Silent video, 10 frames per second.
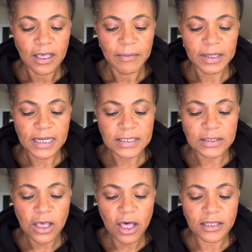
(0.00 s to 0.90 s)
But I
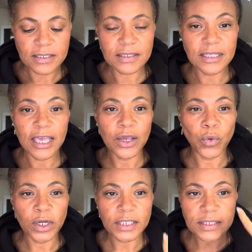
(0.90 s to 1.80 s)
saw this thing
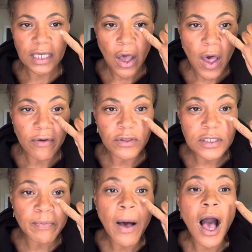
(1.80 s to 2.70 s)
where you see how I have
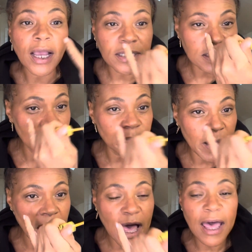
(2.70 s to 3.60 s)
these pockets under
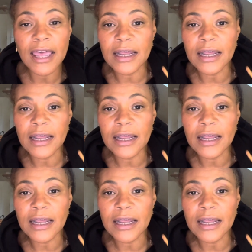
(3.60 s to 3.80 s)
my eye